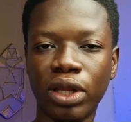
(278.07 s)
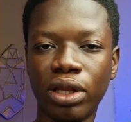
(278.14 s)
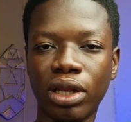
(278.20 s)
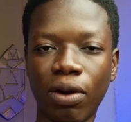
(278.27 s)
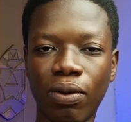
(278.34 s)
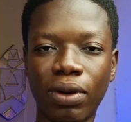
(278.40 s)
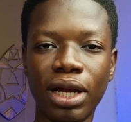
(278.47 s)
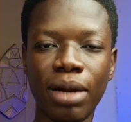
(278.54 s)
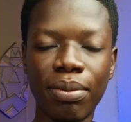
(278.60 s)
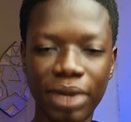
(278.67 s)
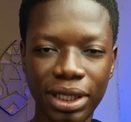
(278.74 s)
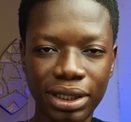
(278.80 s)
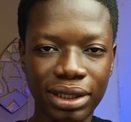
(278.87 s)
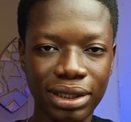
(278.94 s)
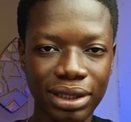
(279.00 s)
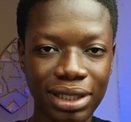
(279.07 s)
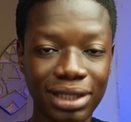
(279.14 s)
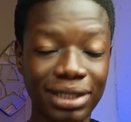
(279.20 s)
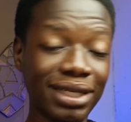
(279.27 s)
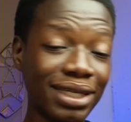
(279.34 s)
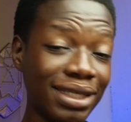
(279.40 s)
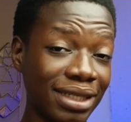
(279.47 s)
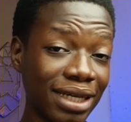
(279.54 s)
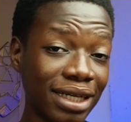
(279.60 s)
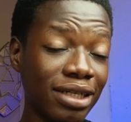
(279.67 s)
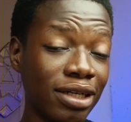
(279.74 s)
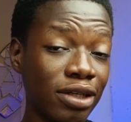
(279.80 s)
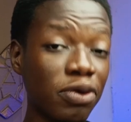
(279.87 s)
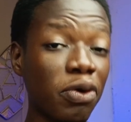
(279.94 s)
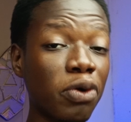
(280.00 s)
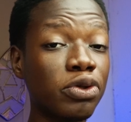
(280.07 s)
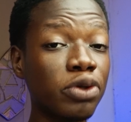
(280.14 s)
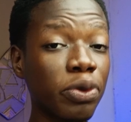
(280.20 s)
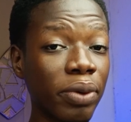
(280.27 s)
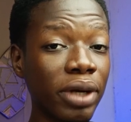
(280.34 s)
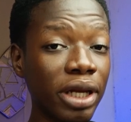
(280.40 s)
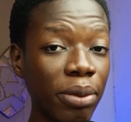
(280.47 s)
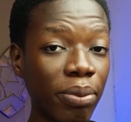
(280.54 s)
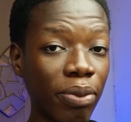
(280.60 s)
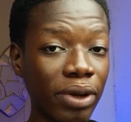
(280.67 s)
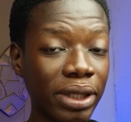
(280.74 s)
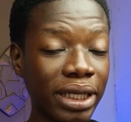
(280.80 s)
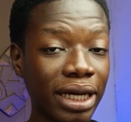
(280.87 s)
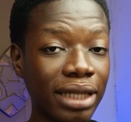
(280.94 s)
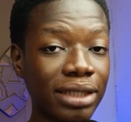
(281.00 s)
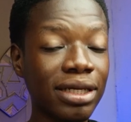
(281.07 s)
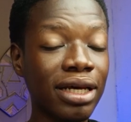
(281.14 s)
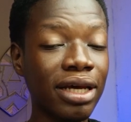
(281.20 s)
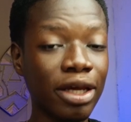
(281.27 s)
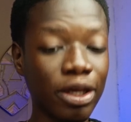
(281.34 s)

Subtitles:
Now what that means is this section is also really important.